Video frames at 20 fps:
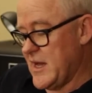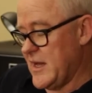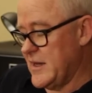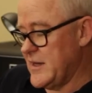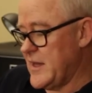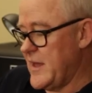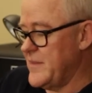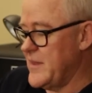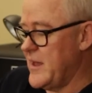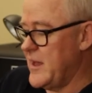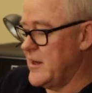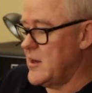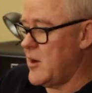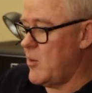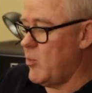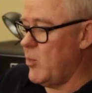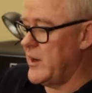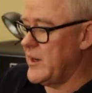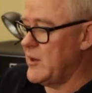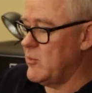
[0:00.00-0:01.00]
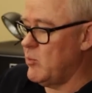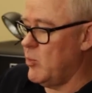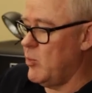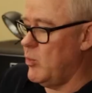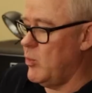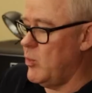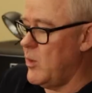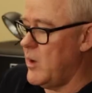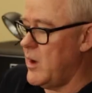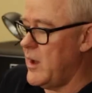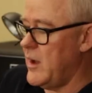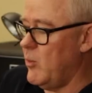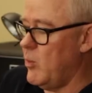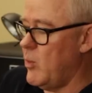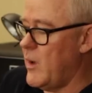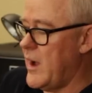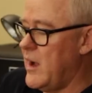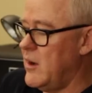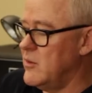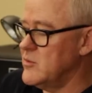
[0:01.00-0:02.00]
and then when it
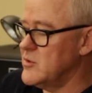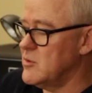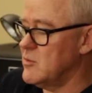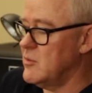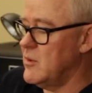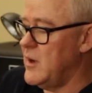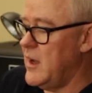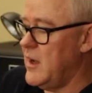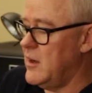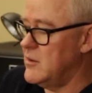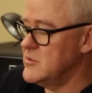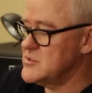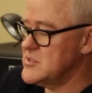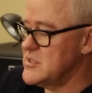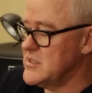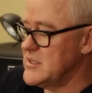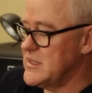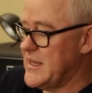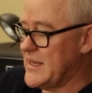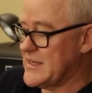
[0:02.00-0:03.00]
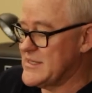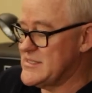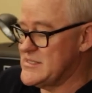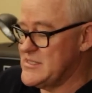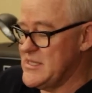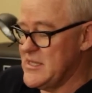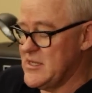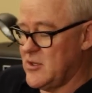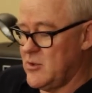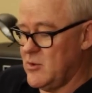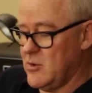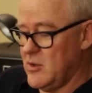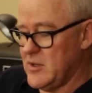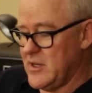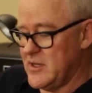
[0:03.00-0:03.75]
wound around to the next C chord,